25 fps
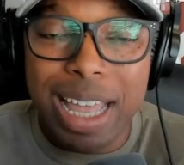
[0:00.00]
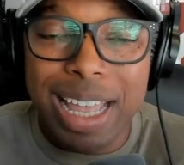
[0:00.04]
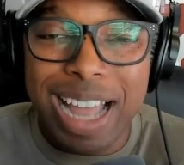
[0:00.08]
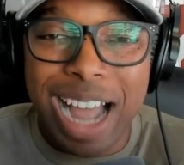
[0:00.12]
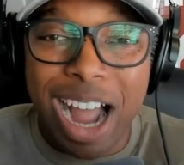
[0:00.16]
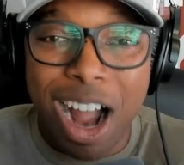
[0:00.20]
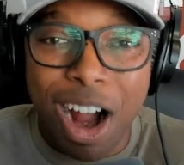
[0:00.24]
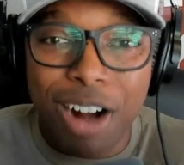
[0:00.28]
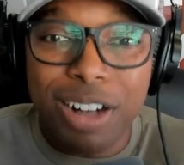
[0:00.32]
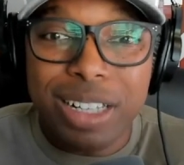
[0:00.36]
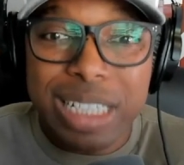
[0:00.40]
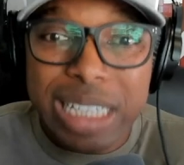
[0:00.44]

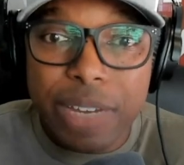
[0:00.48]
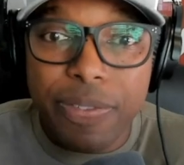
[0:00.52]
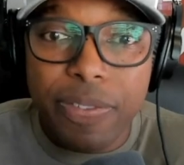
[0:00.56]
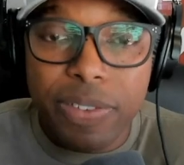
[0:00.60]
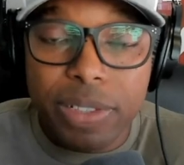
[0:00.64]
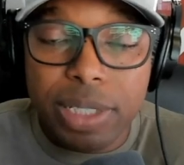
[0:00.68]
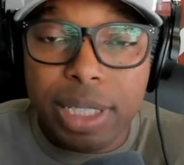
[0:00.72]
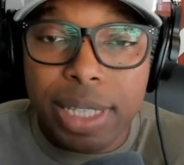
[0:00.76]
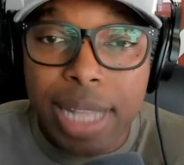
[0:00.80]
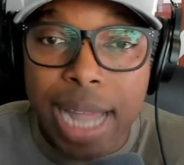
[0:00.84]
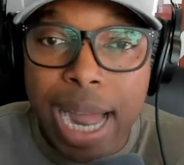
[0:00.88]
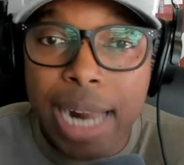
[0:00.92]
our
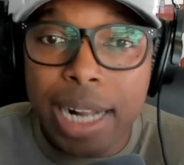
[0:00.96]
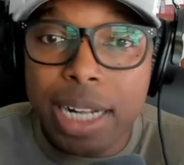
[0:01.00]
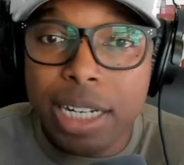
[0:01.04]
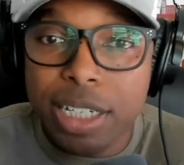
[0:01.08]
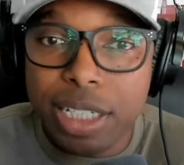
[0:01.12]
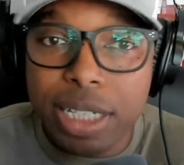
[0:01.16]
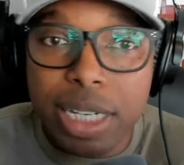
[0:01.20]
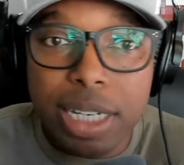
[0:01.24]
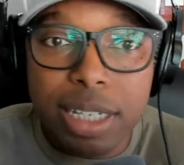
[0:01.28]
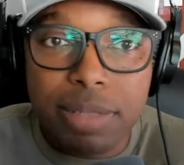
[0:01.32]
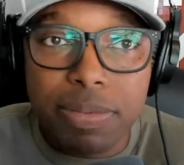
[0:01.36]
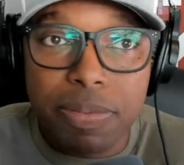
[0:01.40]
defensive line
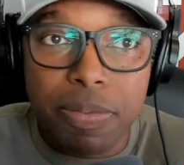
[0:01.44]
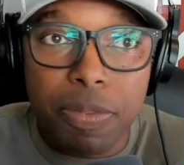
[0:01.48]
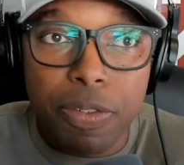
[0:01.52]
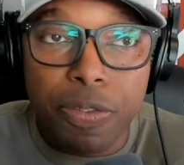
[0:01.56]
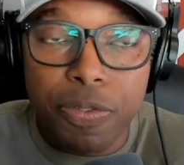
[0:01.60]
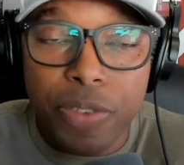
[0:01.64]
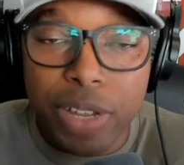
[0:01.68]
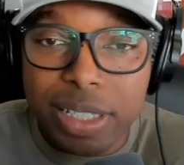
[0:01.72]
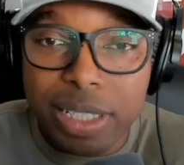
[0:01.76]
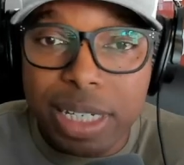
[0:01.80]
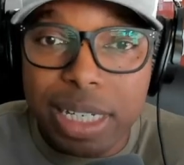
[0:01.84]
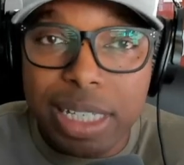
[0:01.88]
is just
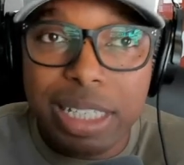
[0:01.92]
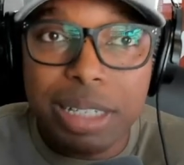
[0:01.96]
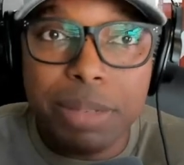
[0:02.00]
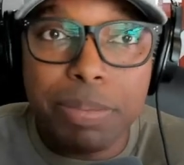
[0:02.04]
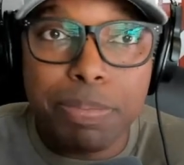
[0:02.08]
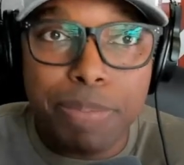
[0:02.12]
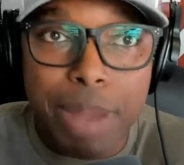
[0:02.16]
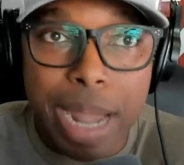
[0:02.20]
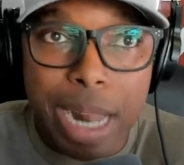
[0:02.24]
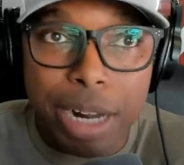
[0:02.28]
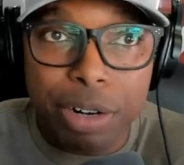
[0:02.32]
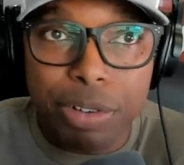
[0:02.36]
physically
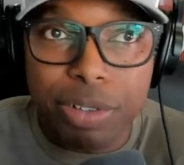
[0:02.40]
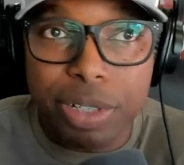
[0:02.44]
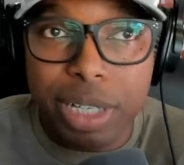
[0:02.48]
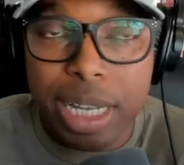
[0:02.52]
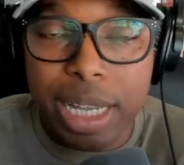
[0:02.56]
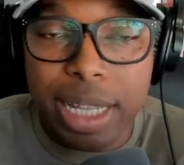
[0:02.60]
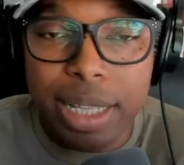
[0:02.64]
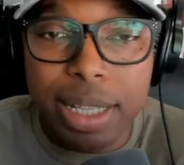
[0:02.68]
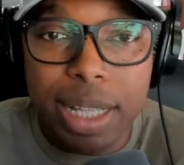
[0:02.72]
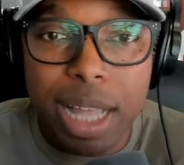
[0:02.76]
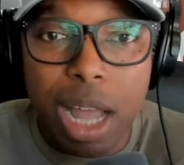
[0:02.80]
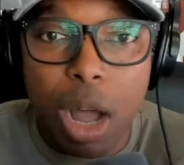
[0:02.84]
better
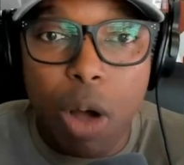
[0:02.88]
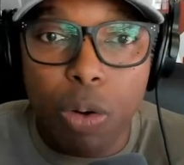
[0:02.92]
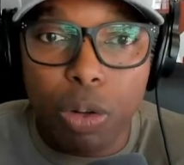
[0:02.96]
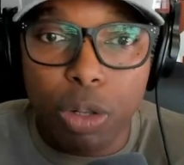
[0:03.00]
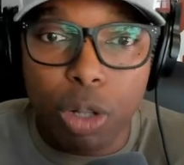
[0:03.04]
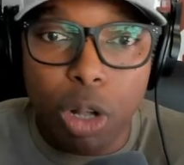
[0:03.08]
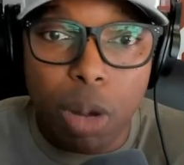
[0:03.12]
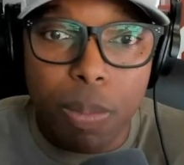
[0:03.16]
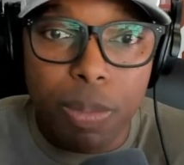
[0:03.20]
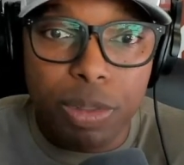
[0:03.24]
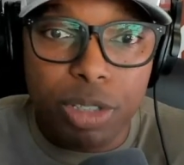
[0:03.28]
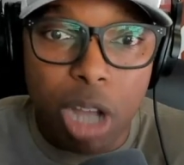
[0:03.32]
than
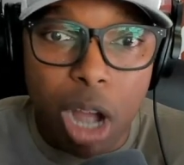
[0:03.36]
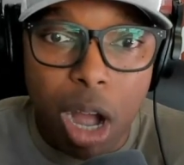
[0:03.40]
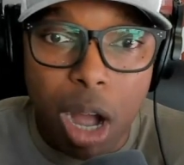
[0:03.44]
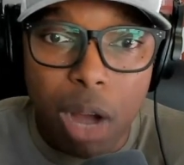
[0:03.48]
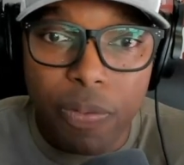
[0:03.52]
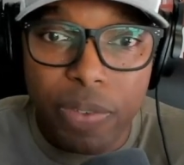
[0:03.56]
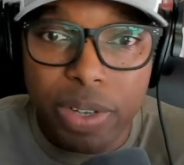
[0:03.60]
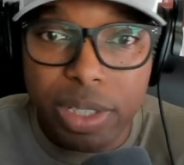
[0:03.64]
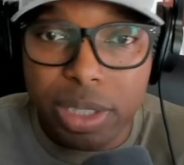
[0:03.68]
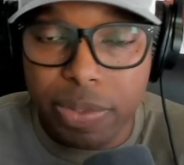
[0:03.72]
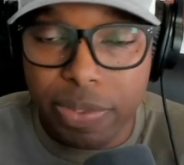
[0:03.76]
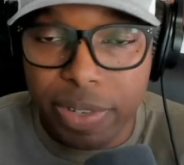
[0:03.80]
Oklahoma's
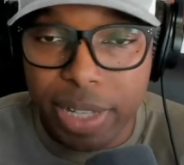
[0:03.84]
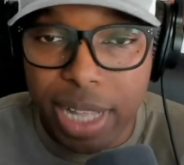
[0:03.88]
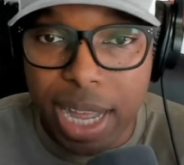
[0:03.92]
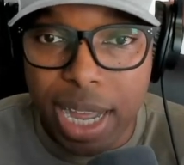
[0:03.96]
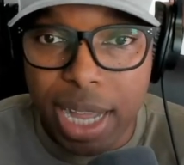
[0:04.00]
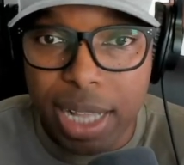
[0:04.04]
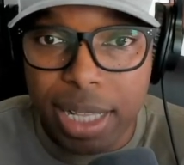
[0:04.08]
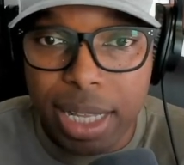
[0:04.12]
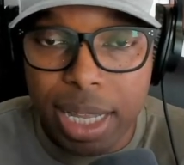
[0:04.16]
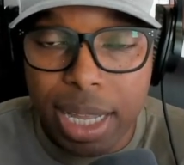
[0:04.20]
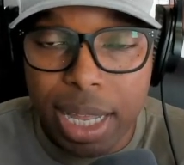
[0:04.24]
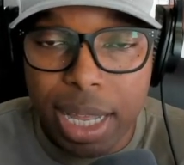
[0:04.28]
offensive line.